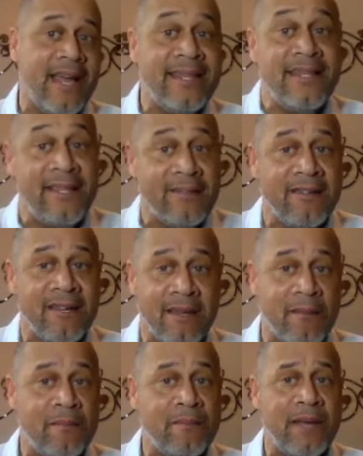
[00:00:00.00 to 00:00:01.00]
then to
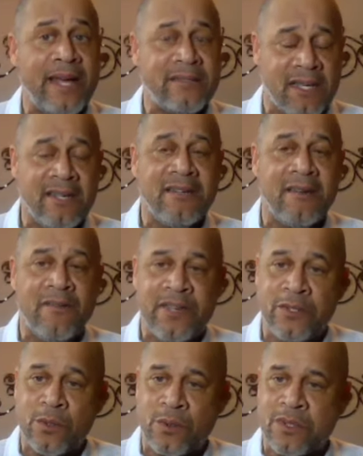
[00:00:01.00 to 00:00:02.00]
them as
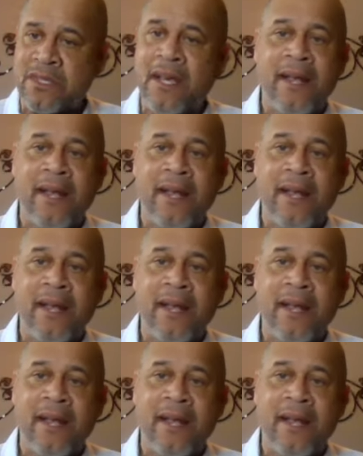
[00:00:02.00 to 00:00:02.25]
individuals.